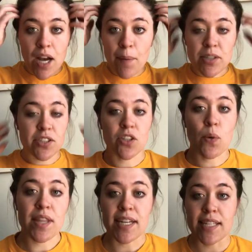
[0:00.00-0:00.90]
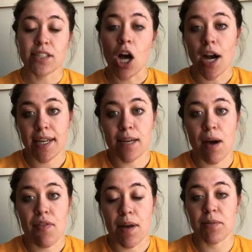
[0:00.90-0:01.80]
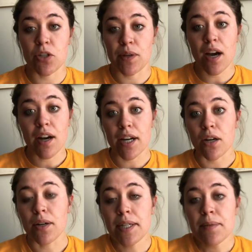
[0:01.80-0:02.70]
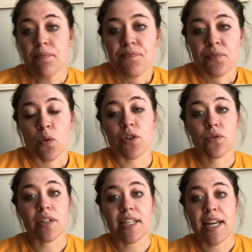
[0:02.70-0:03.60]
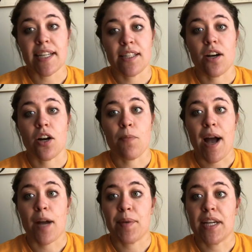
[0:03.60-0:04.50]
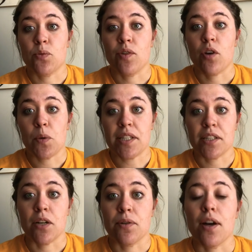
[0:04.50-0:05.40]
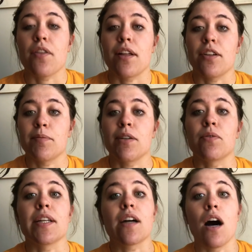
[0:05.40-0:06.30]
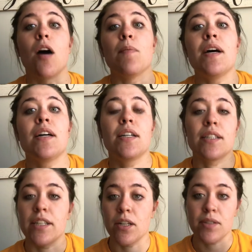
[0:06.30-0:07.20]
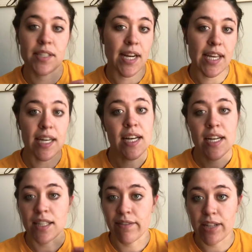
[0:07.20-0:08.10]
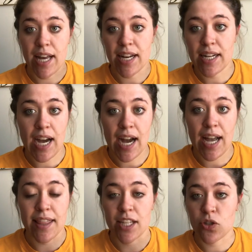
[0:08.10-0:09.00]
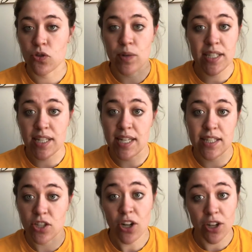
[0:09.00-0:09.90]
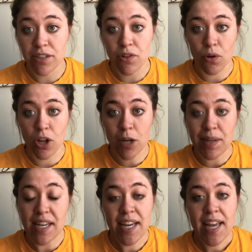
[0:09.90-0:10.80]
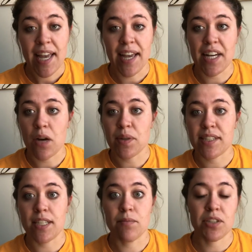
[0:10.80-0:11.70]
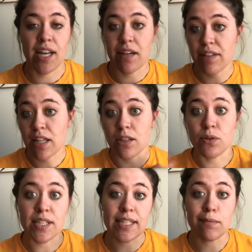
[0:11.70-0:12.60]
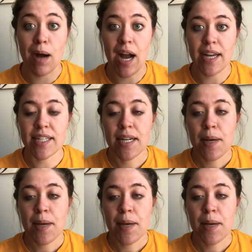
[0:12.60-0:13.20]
just in the way that he's talking about them to Iago, which really takes Iago back, because we've always known Othello to be a really calm, steady, level-headed guy. That's the reason that he's in charge of the whole army. And now we see him just kind of like losing his mind.